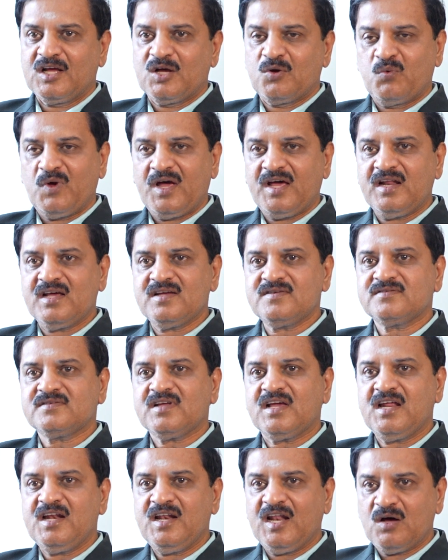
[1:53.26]

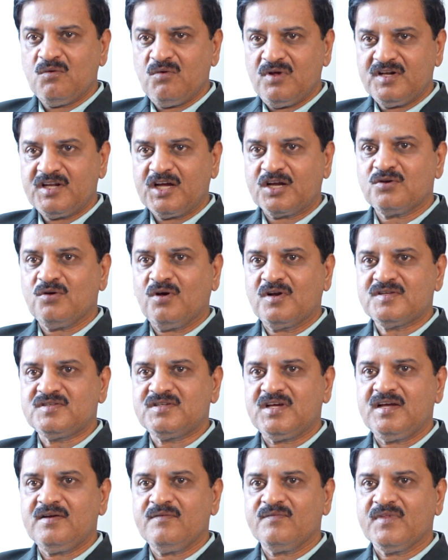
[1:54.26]
Whereas in our
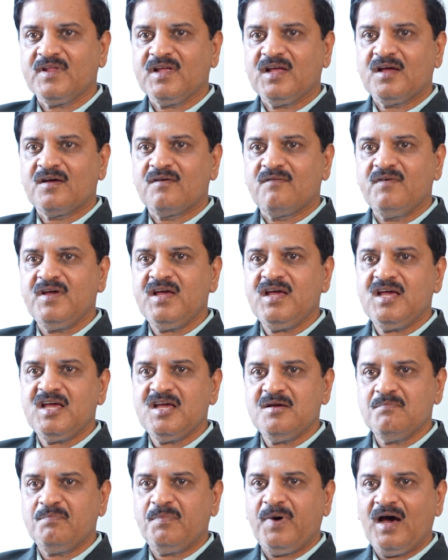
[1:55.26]
technology, we
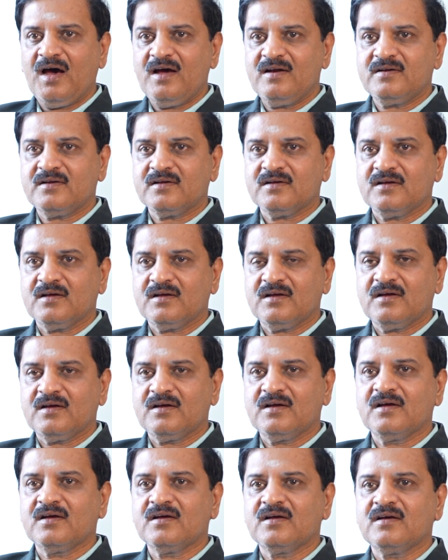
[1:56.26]
impart
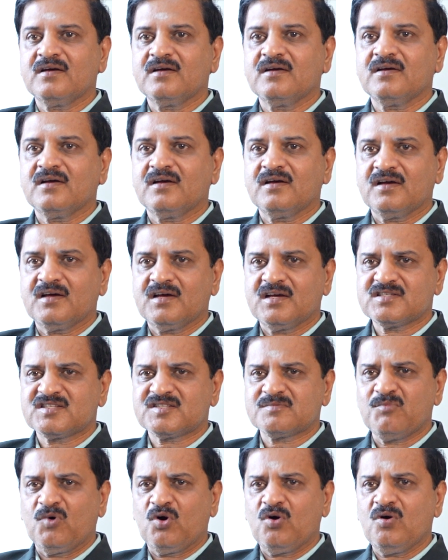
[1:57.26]
uh, a
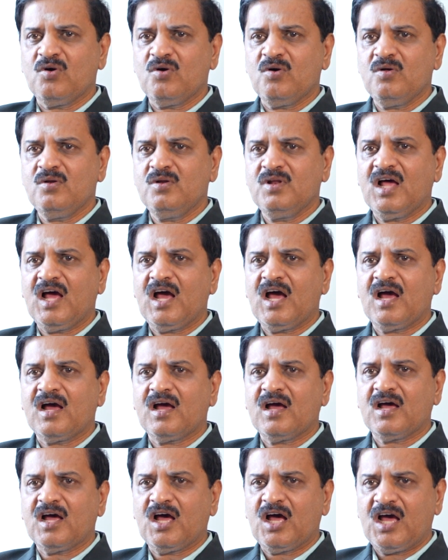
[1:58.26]
small
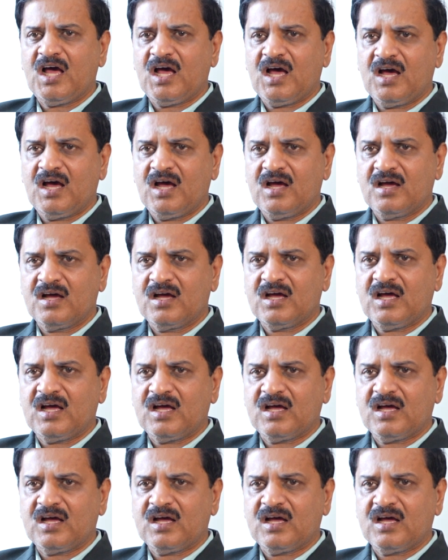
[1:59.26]
uh,